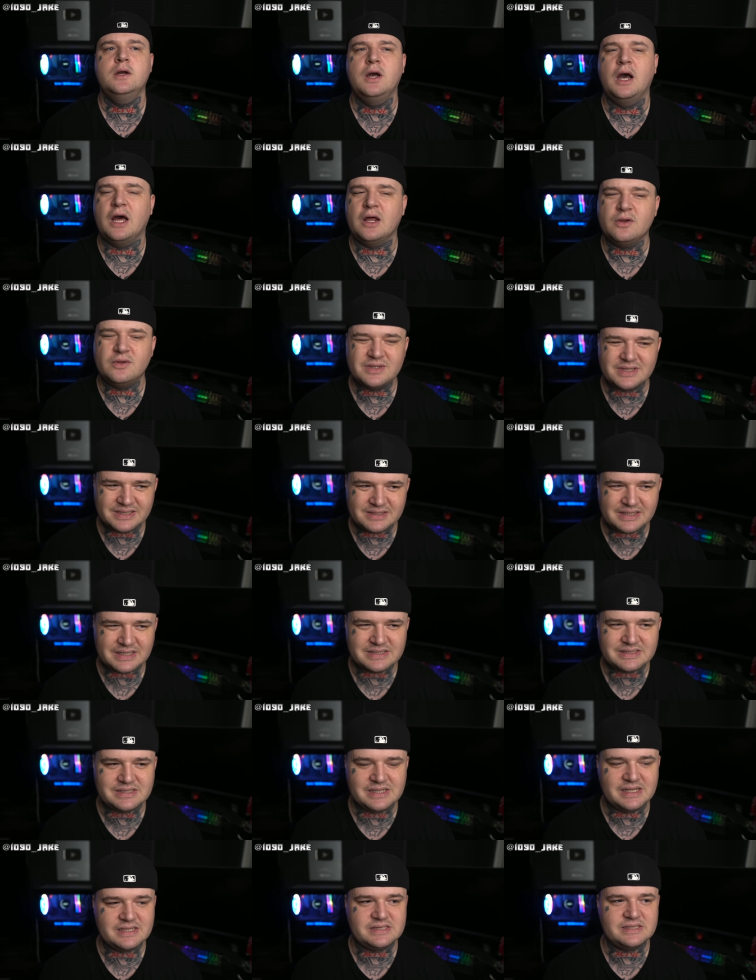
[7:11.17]
I don't think
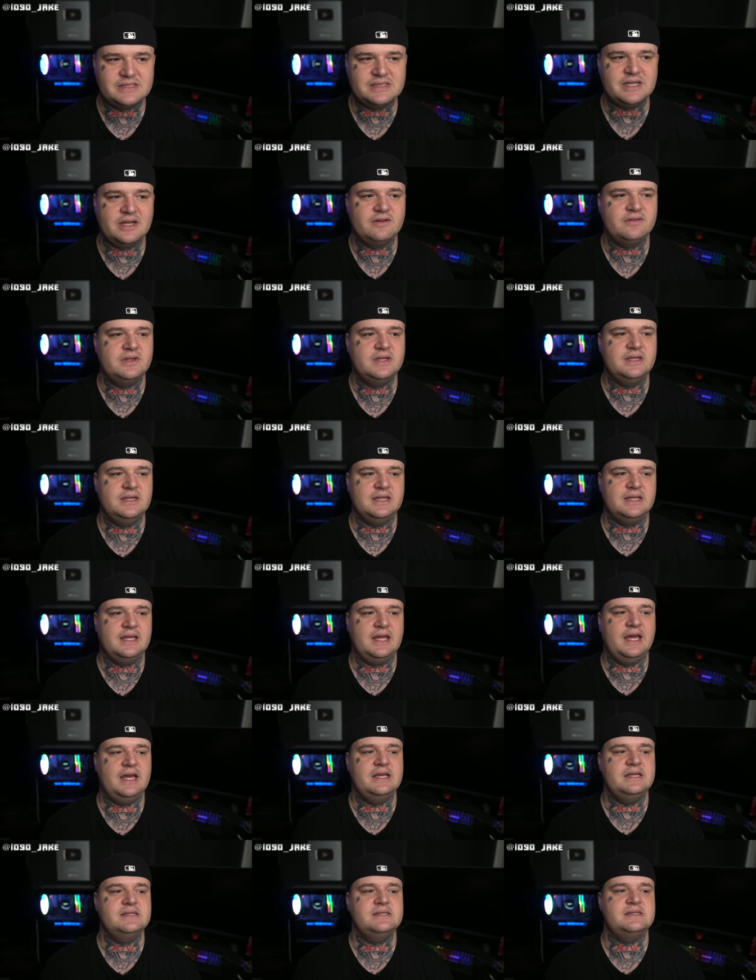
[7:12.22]
that's necessarily the
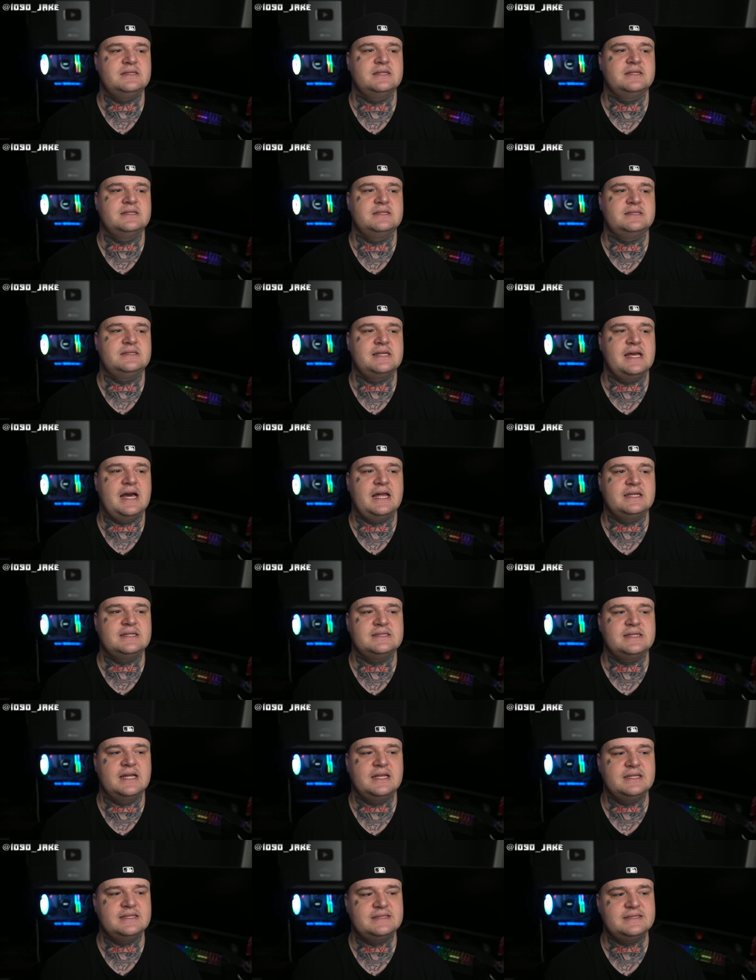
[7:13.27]
case, as sad as
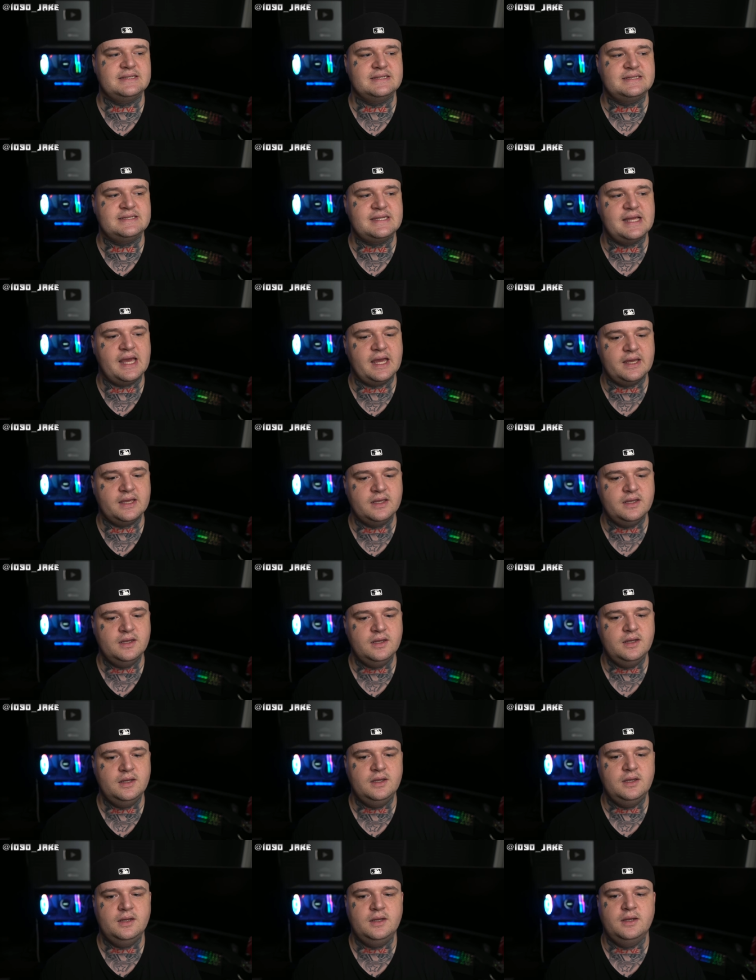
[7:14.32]
that is to say.
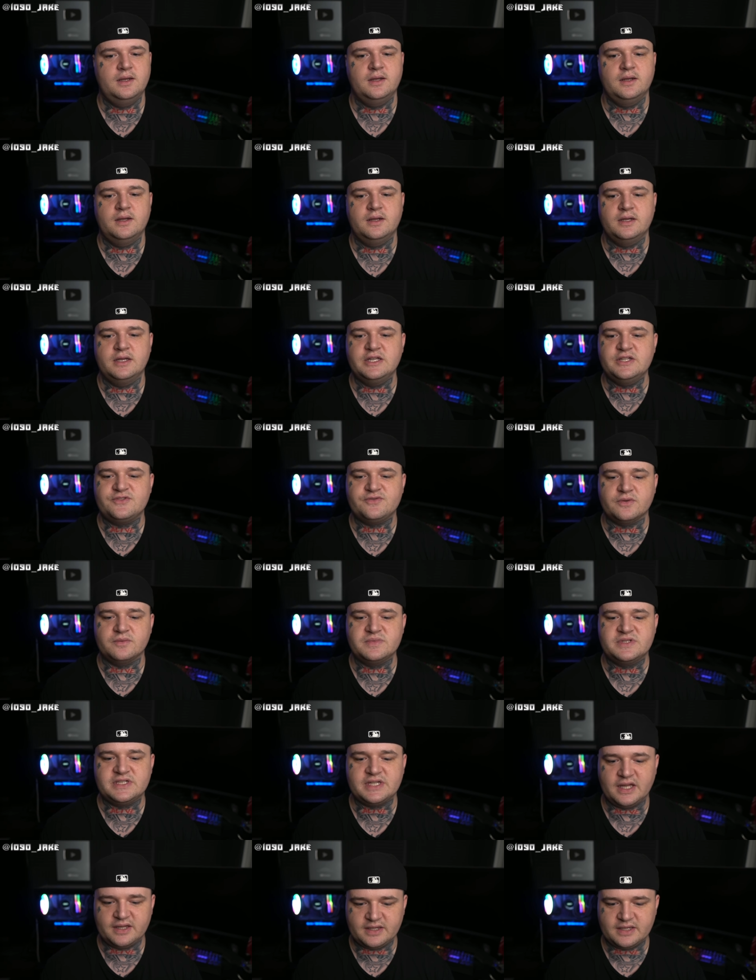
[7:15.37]
He's from
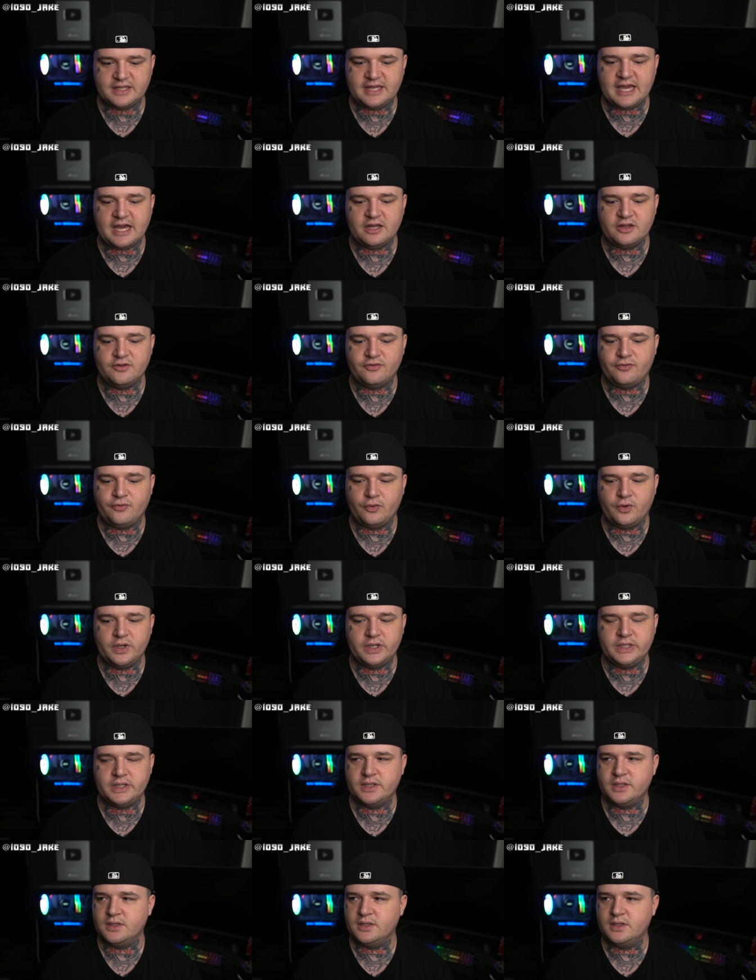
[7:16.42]
Southern
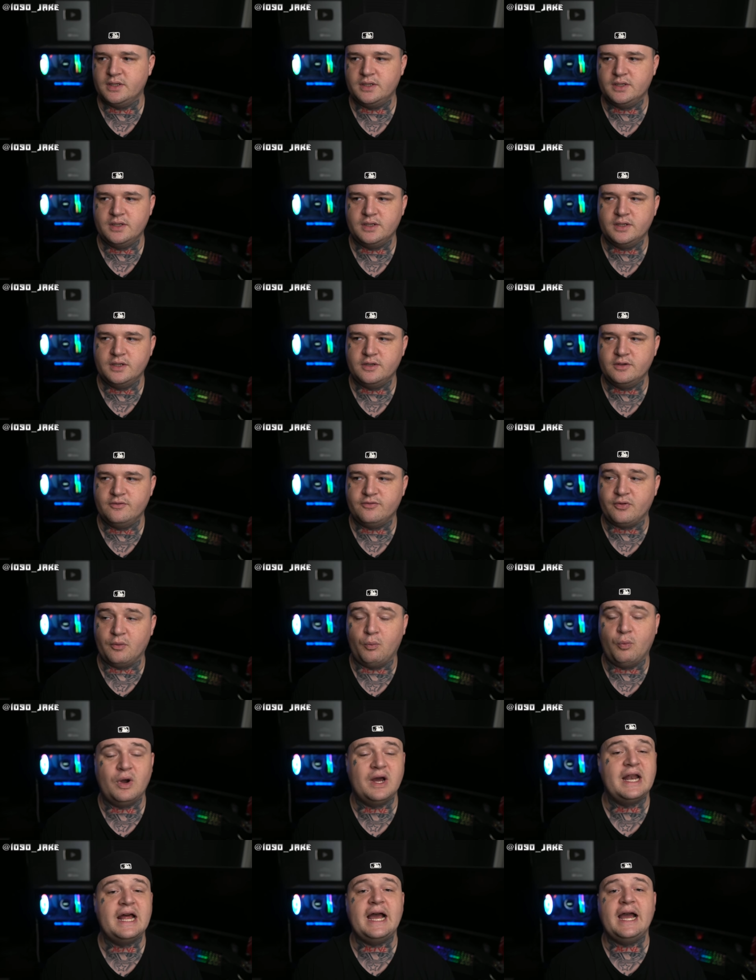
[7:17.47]
California. From
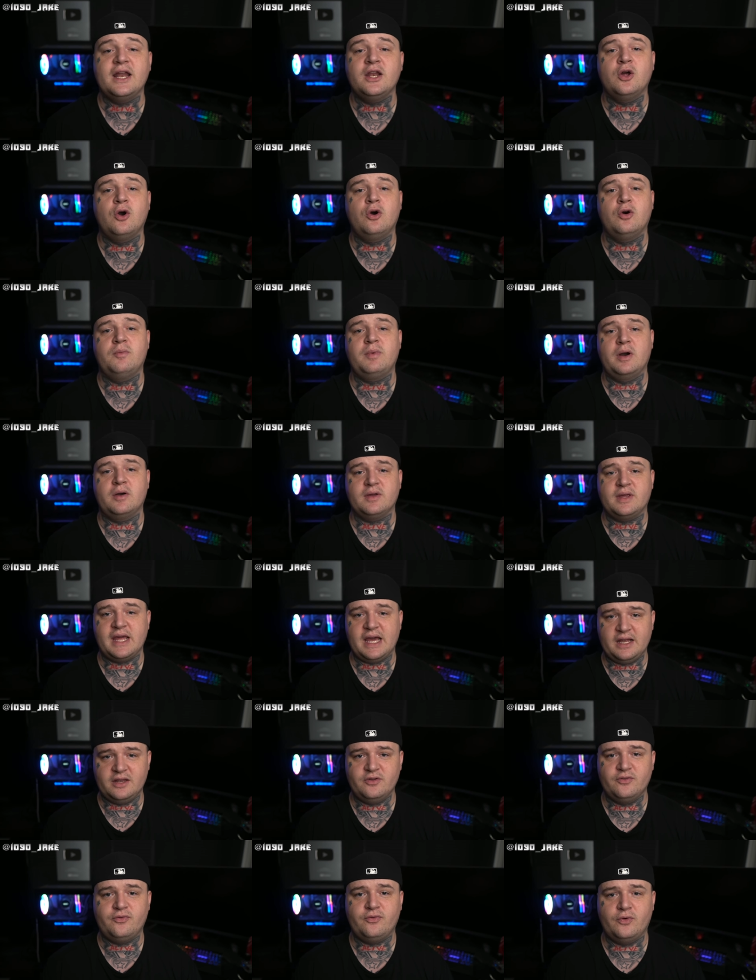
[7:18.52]
what I know about
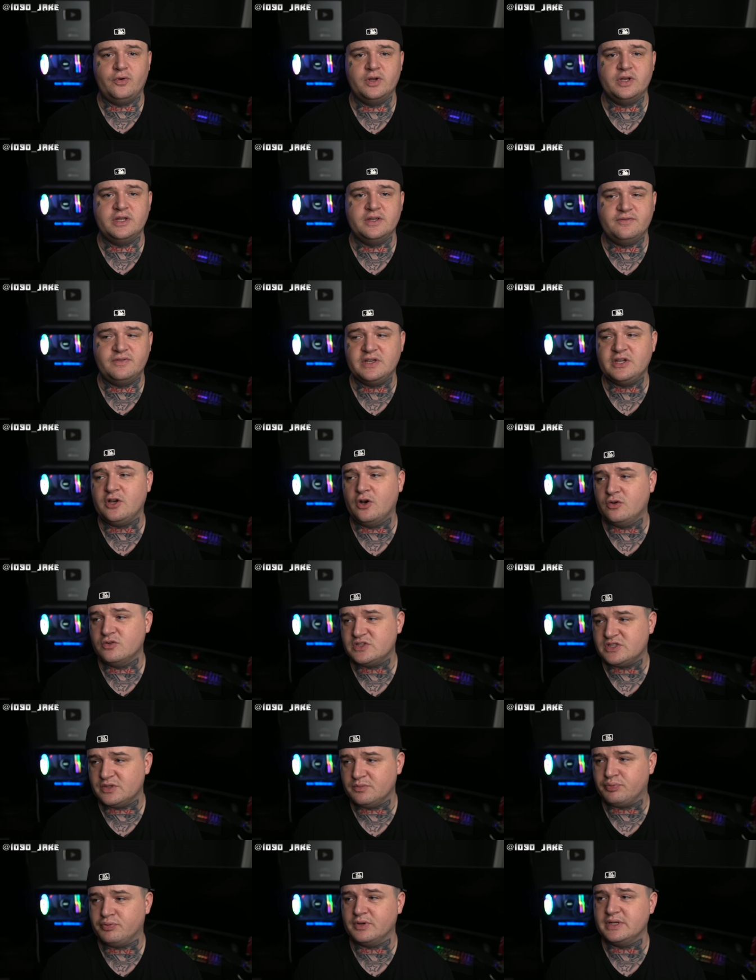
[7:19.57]
California, if he goes
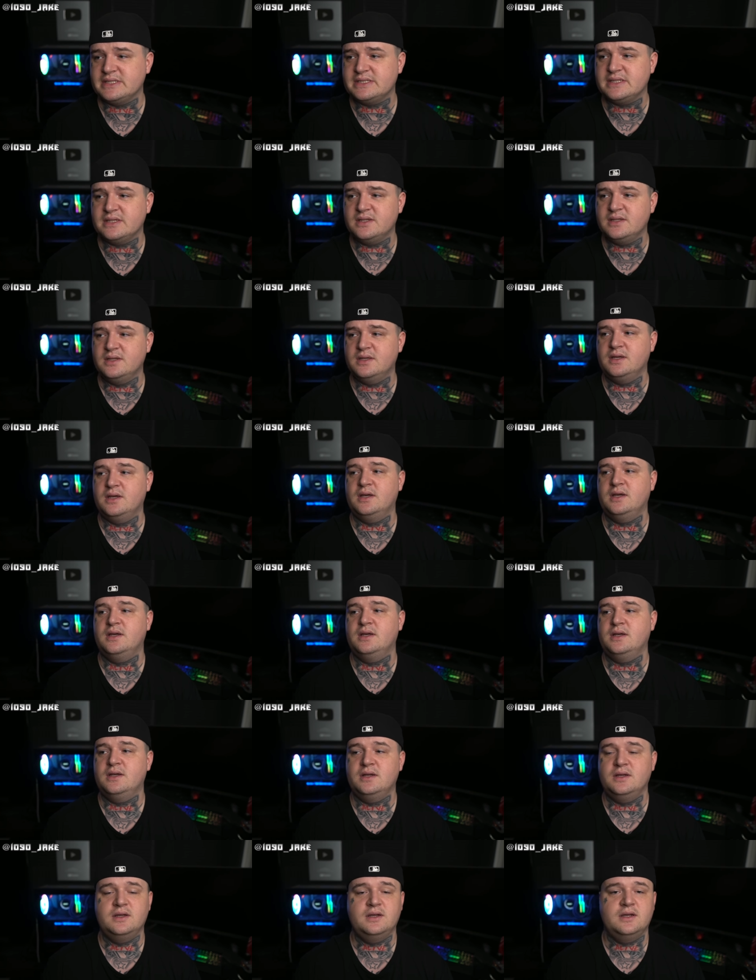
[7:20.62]
to prison,
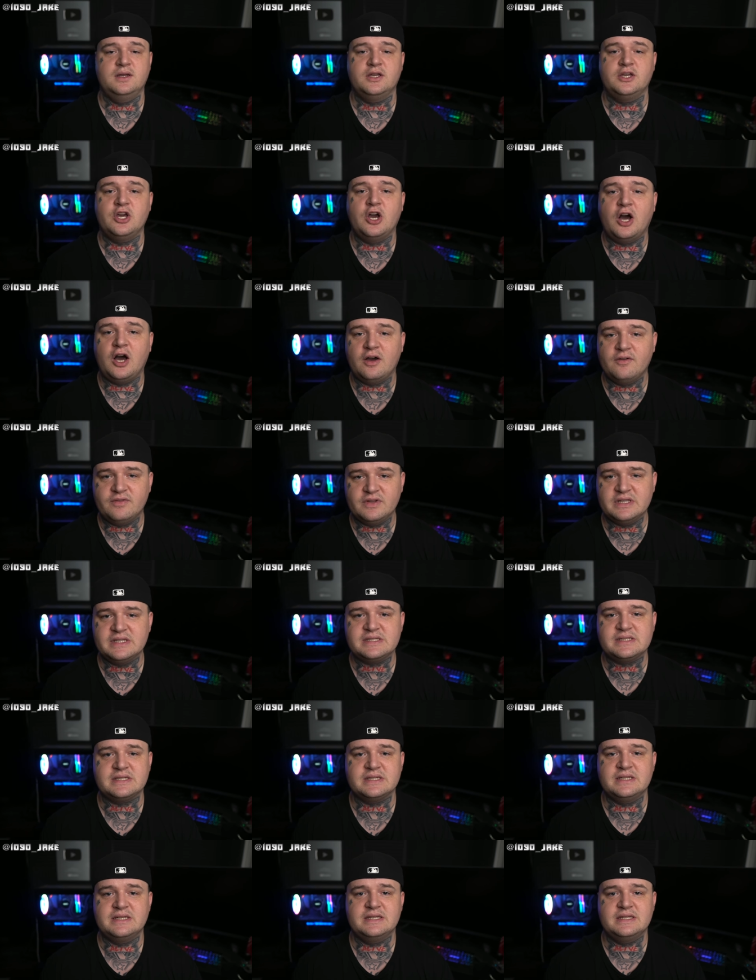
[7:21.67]
he
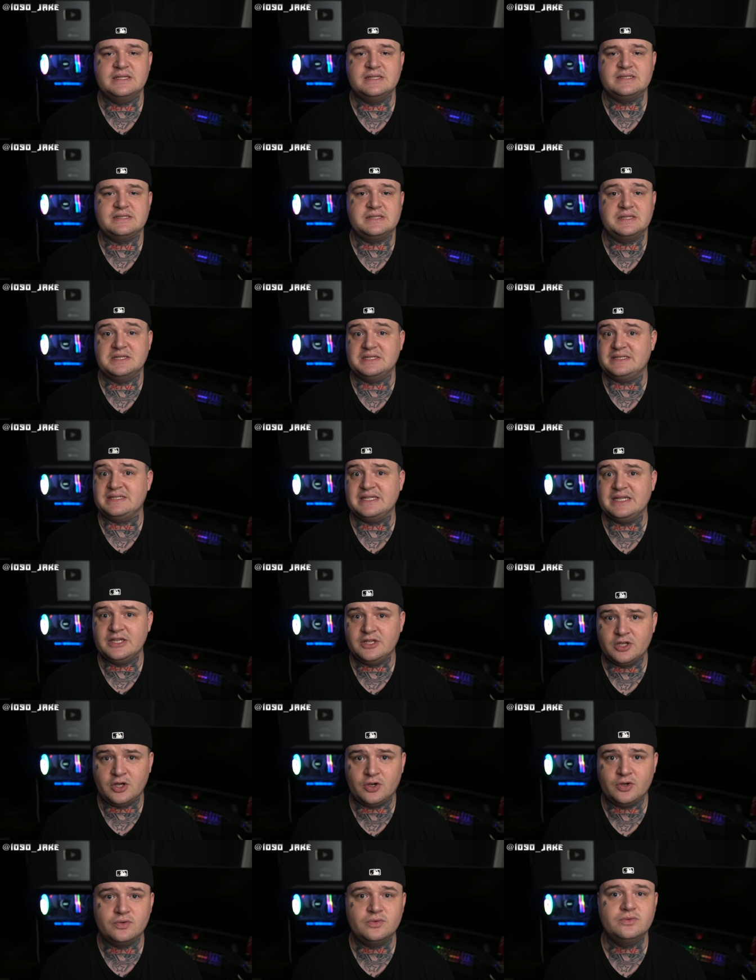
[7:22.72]
obviously is
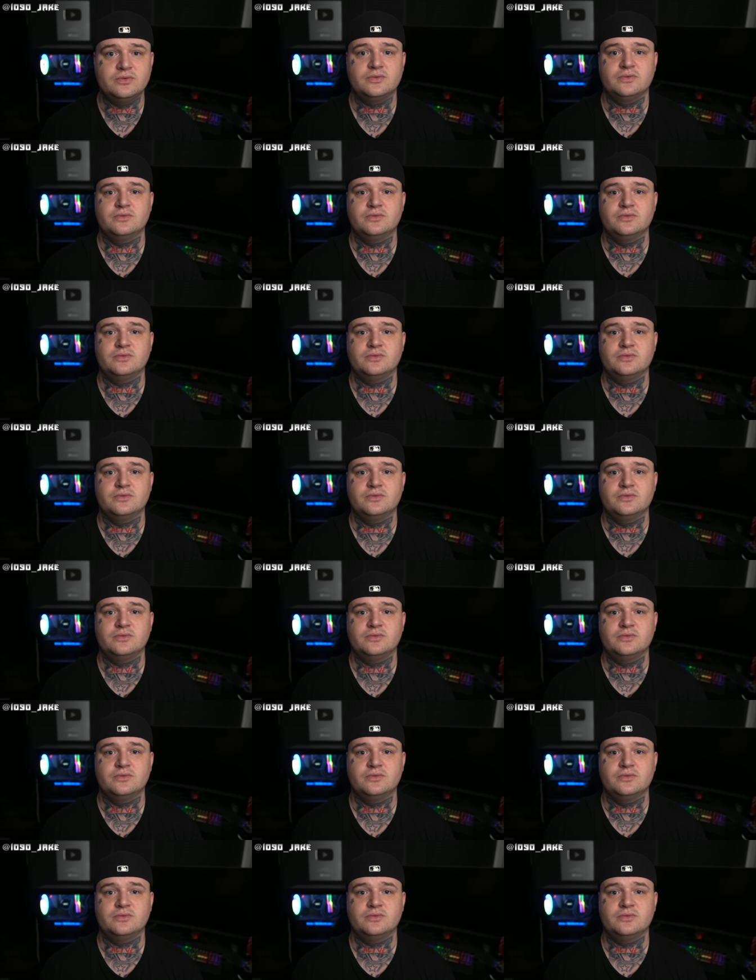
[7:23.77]
Latino.